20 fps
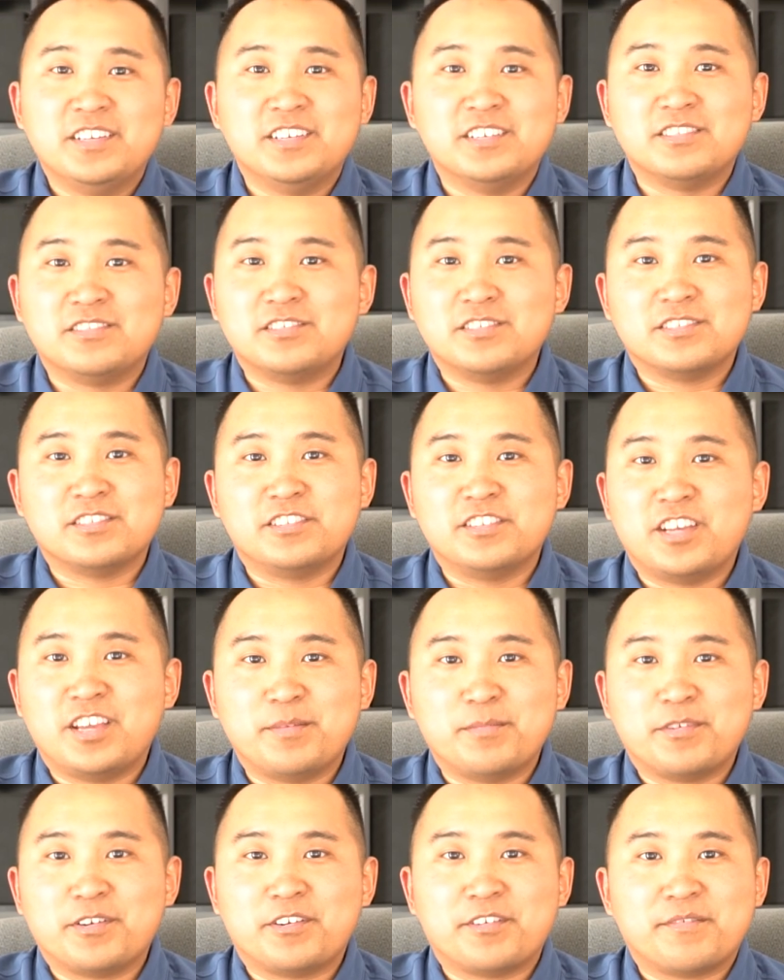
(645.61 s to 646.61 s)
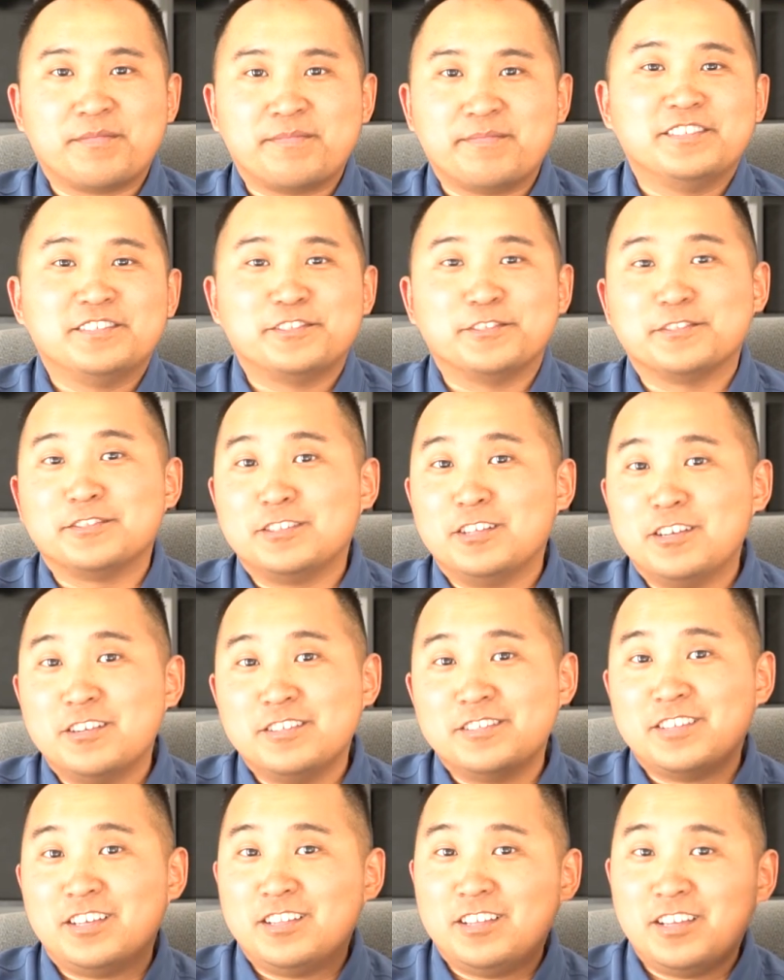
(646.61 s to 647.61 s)
It's just a nightmare. So as long
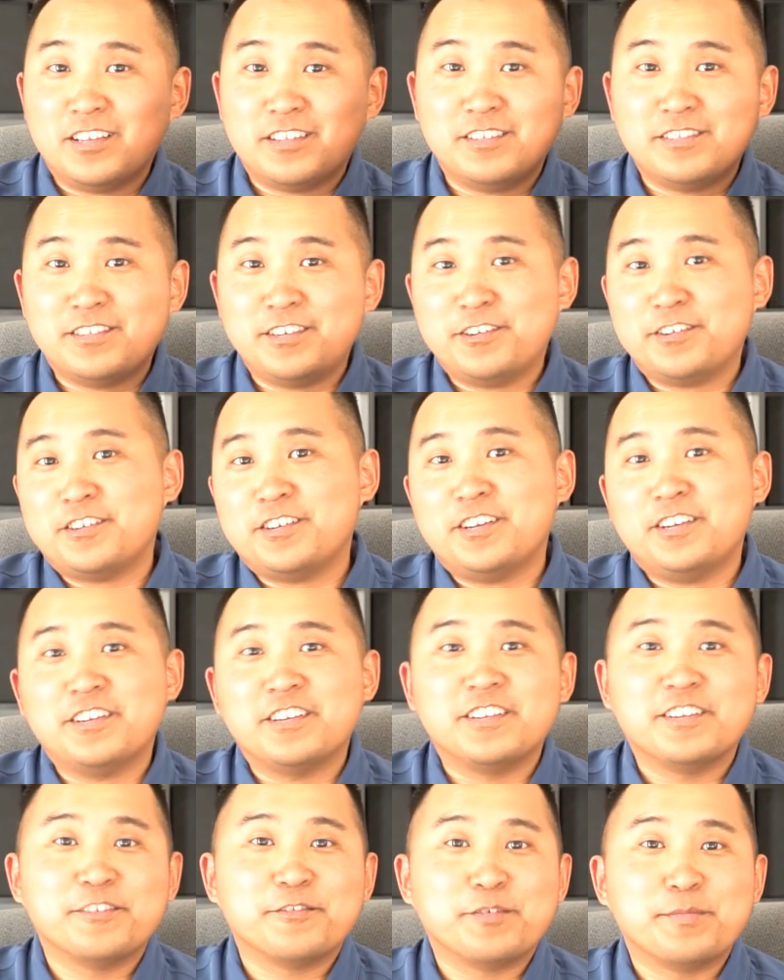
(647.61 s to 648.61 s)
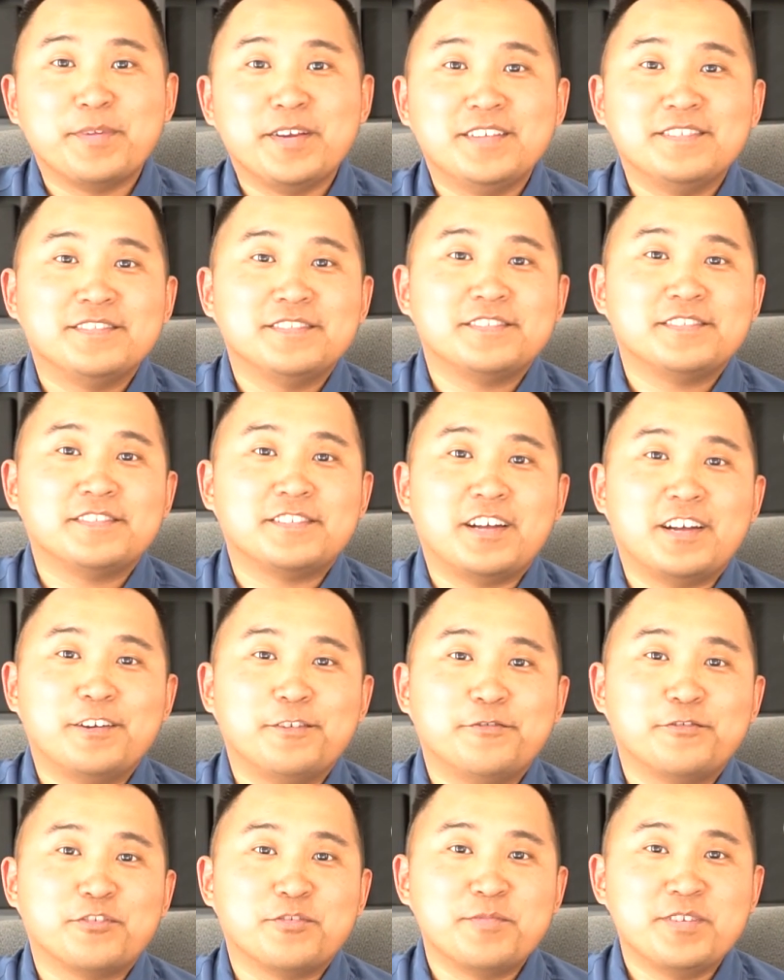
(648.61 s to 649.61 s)
as I like this haircut and it remains in
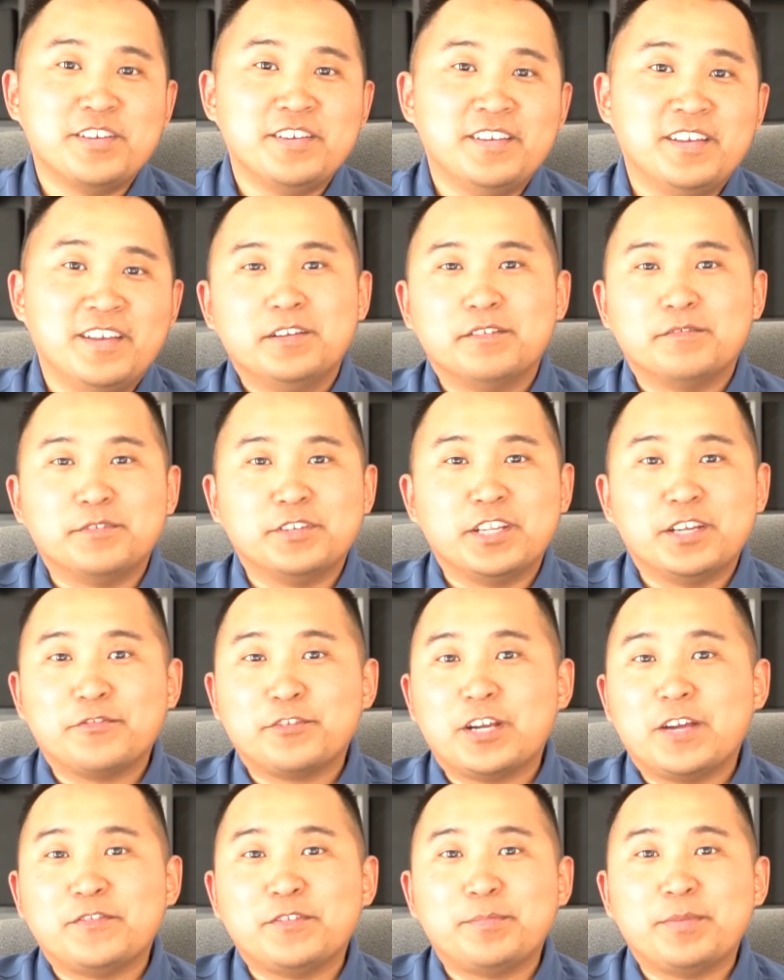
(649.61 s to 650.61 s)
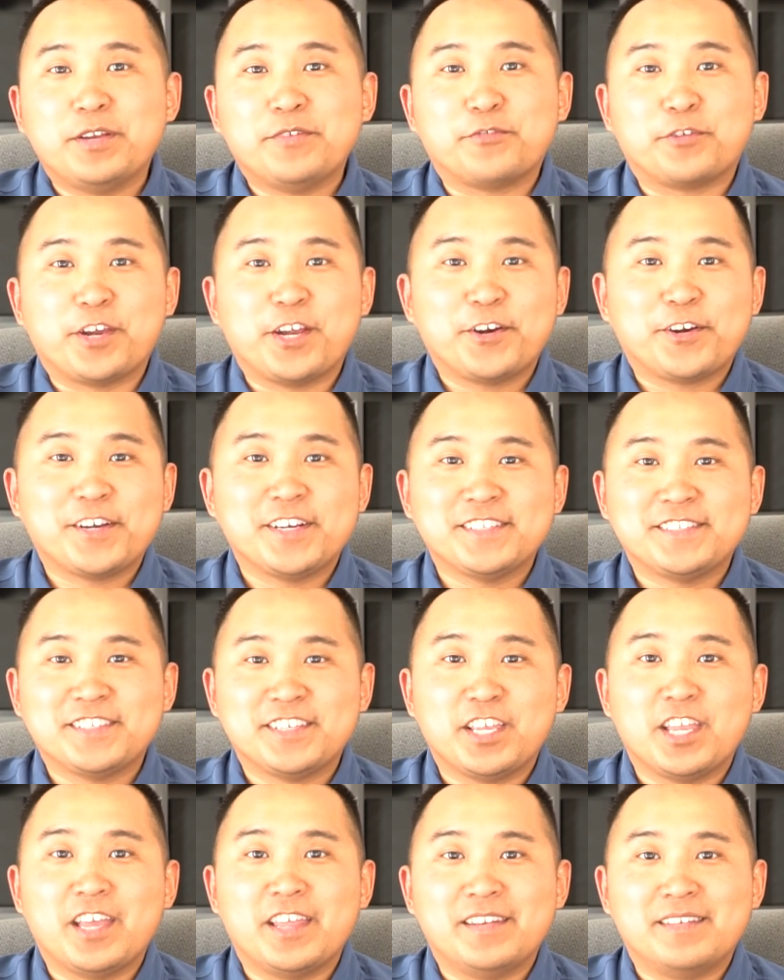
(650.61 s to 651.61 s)
style for me, we never have to pay for haircuts
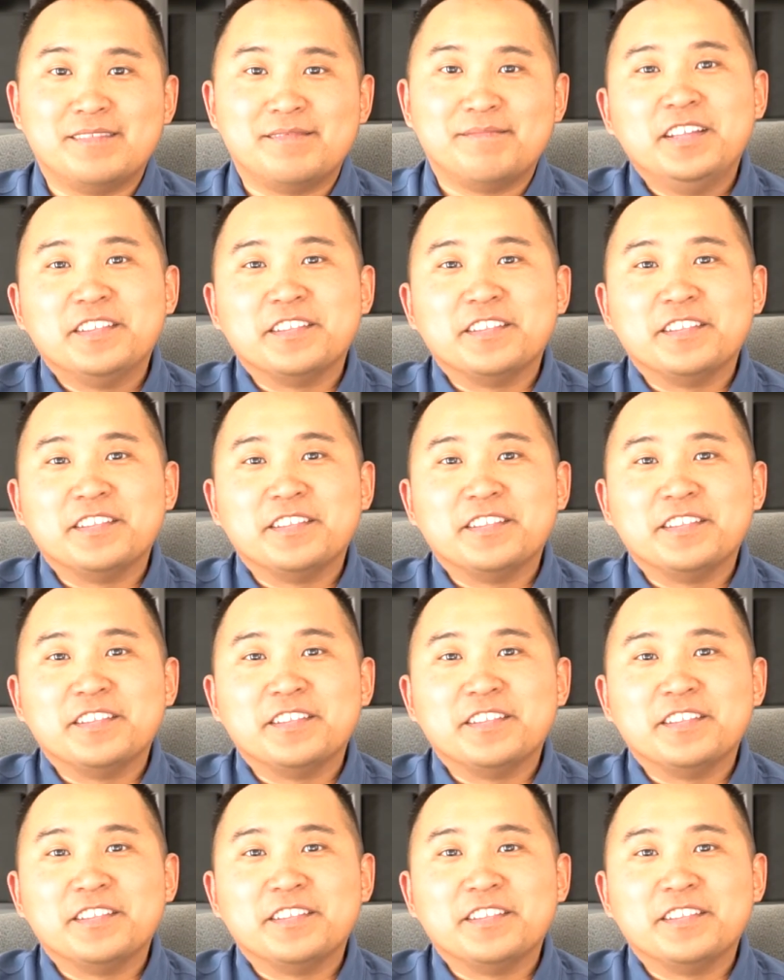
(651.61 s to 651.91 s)
again.